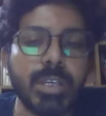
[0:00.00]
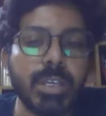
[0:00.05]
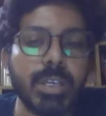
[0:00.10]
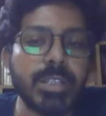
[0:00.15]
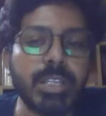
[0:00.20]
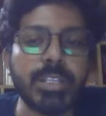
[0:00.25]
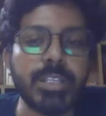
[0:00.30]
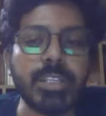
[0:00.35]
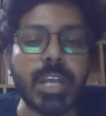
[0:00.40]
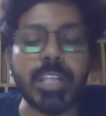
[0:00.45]

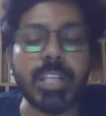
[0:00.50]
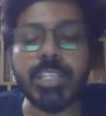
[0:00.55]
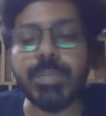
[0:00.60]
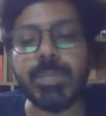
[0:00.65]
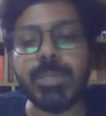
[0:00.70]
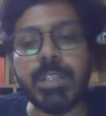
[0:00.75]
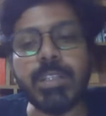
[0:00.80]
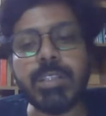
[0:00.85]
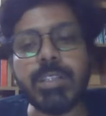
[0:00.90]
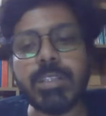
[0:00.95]
the
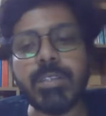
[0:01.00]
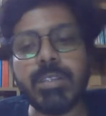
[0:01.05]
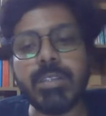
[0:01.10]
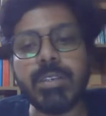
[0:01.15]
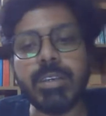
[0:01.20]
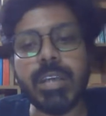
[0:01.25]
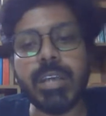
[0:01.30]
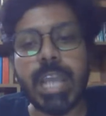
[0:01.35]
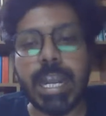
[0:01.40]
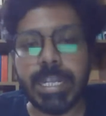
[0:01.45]
touchables
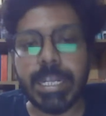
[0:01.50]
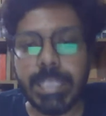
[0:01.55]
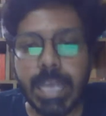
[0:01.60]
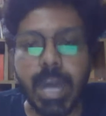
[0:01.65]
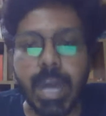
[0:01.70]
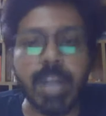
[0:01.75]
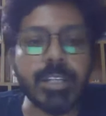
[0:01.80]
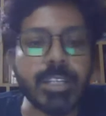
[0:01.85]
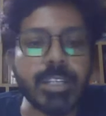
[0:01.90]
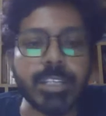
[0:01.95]
and the
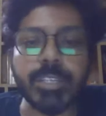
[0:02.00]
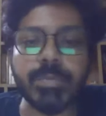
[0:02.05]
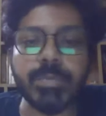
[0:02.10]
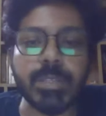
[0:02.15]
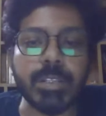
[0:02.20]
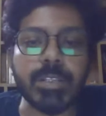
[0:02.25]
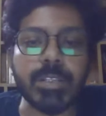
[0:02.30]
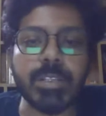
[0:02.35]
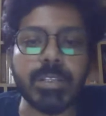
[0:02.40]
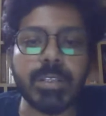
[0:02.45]

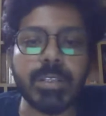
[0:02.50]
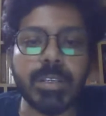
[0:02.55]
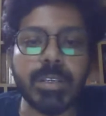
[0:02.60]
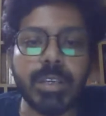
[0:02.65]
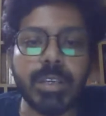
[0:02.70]
untouchables.